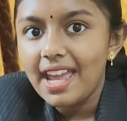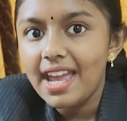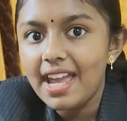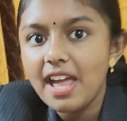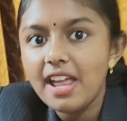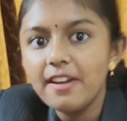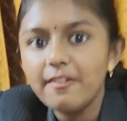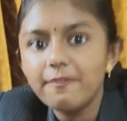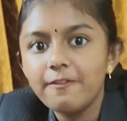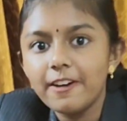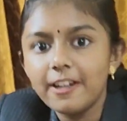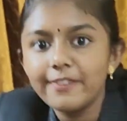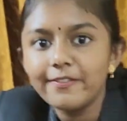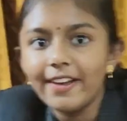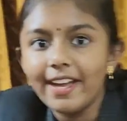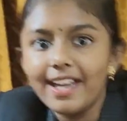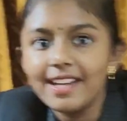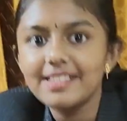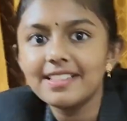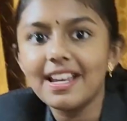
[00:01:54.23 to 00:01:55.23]
And fun
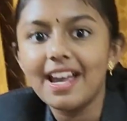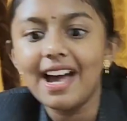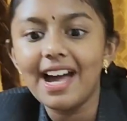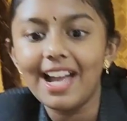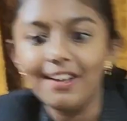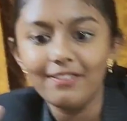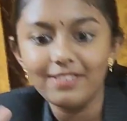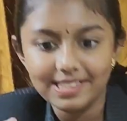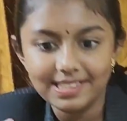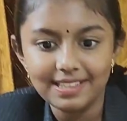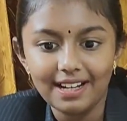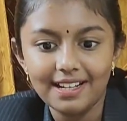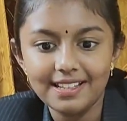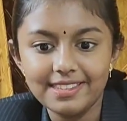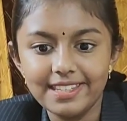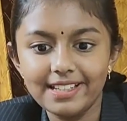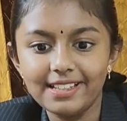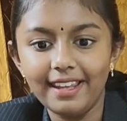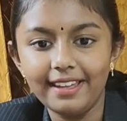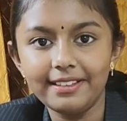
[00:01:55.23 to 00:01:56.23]
fact, I was
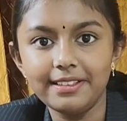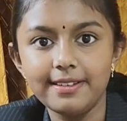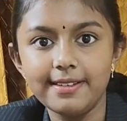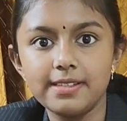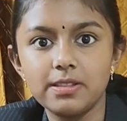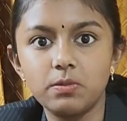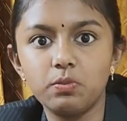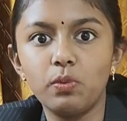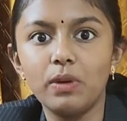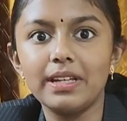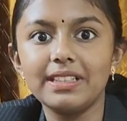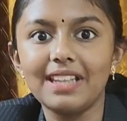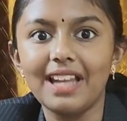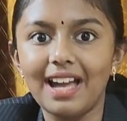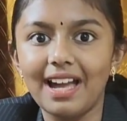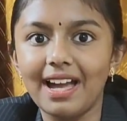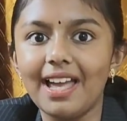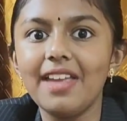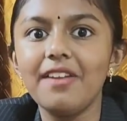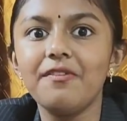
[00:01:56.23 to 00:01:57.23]
dancing like this when
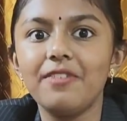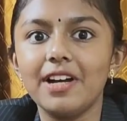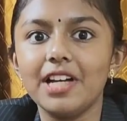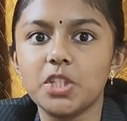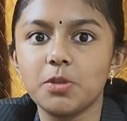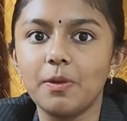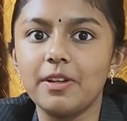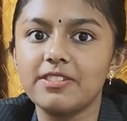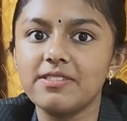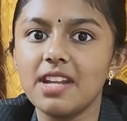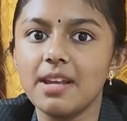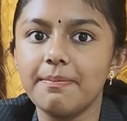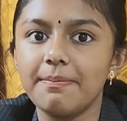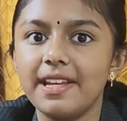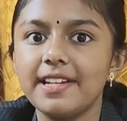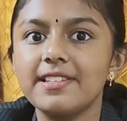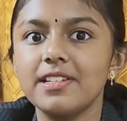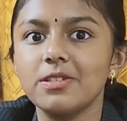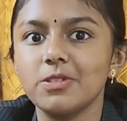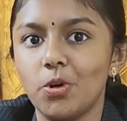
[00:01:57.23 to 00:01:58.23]
I first went to the
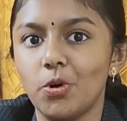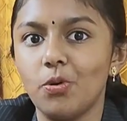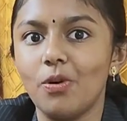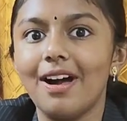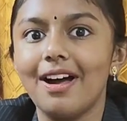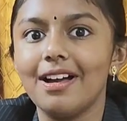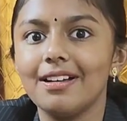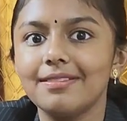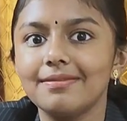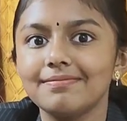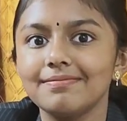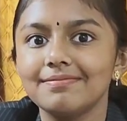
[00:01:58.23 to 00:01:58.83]
beach in Goa.